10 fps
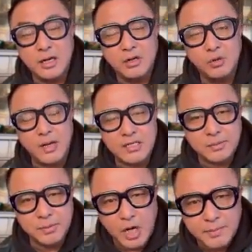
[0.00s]
who has
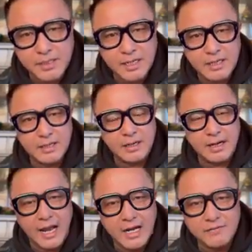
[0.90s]
propagated and
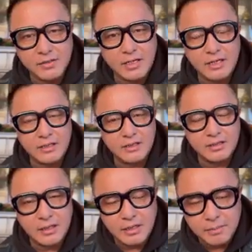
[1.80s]
advocated
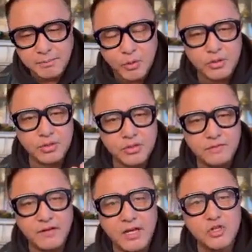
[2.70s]
the importance
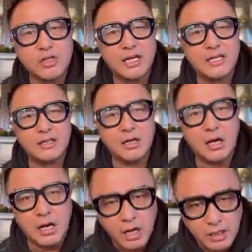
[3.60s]
of educating the
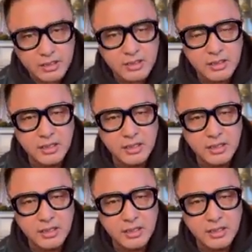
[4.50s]
heart,